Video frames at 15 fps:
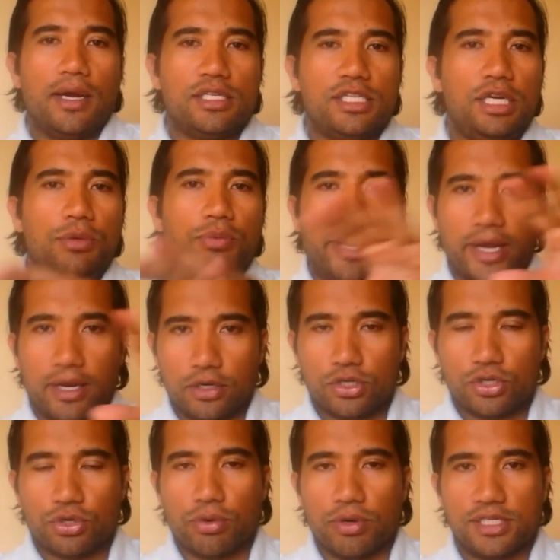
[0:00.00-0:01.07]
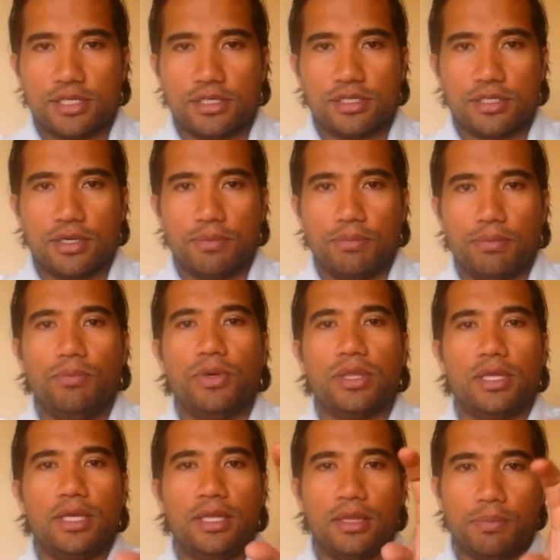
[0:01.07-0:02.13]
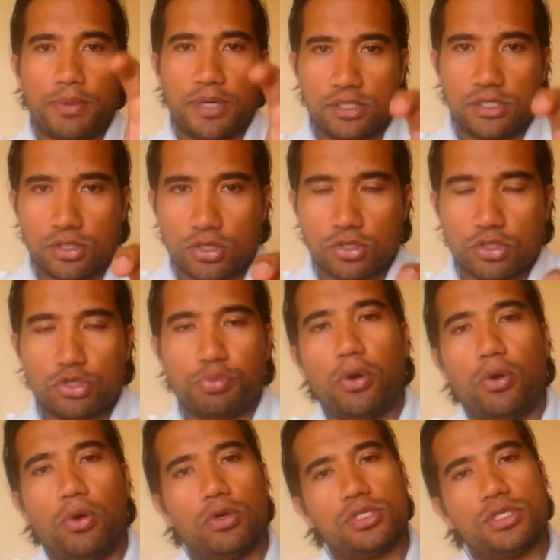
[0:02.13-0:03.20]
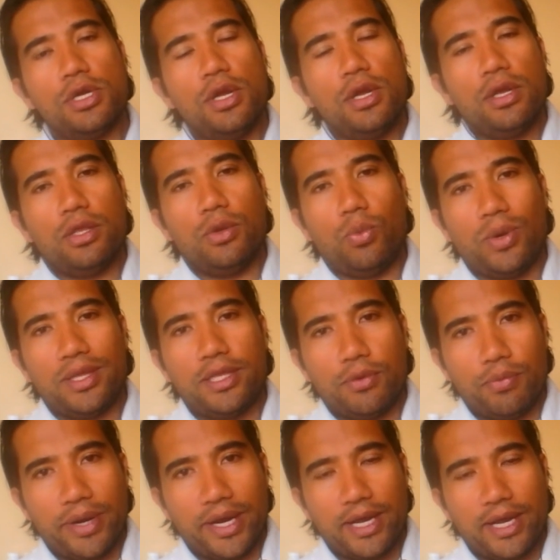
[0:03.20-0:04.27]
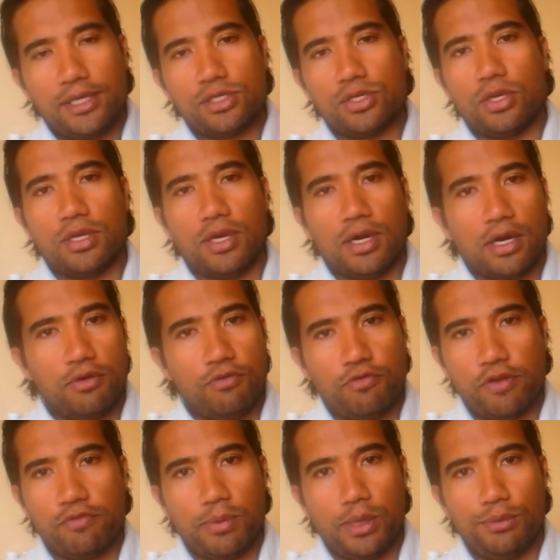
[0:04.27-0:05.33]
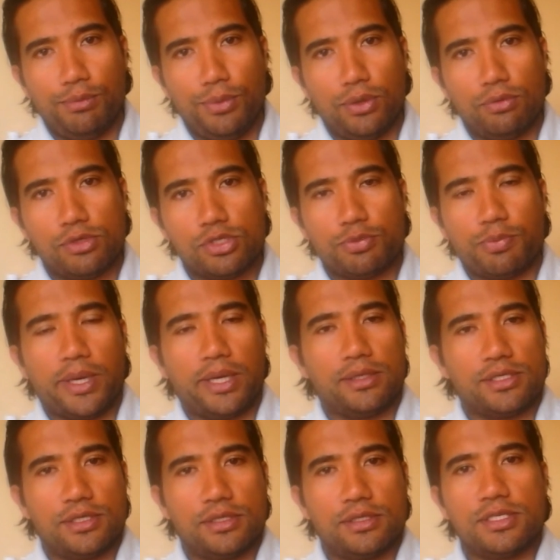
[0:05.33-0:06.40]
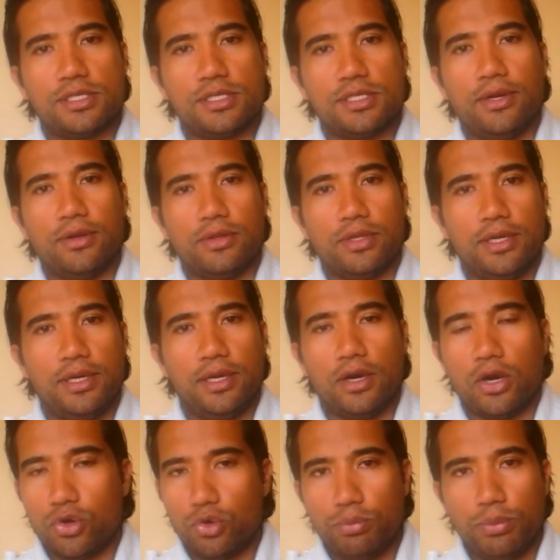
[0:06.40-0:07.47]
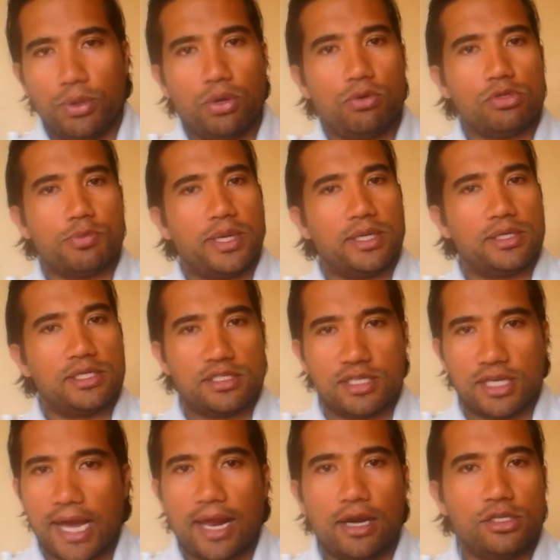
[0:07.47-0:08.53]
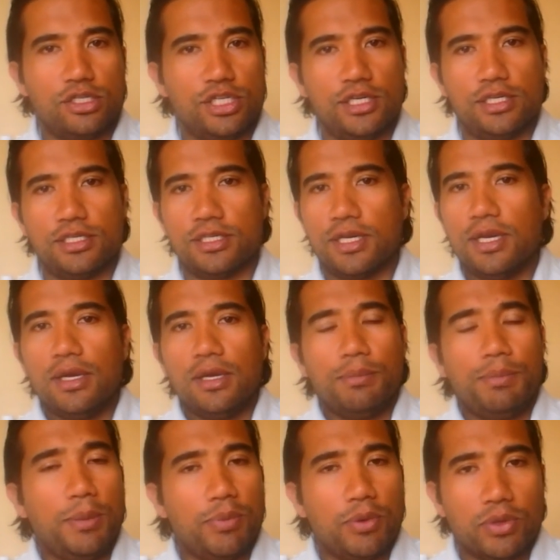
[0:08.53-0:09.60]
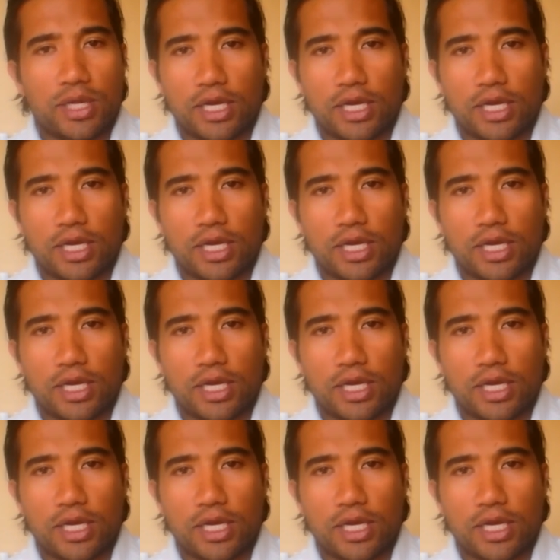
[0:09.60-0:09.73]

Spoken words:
T regulatory system in the presence of spores, the one that regulates all the unfavorable immune responses, the autoimmune responses, the allergies, people with